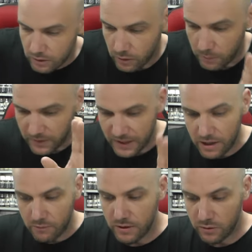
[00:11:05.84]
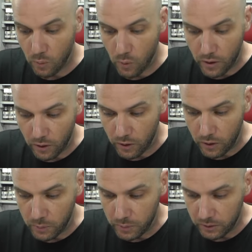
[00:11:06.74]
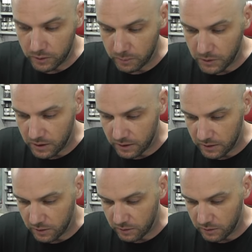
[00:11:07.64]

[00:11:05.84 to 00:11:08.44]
so here is the one I built I mean yes it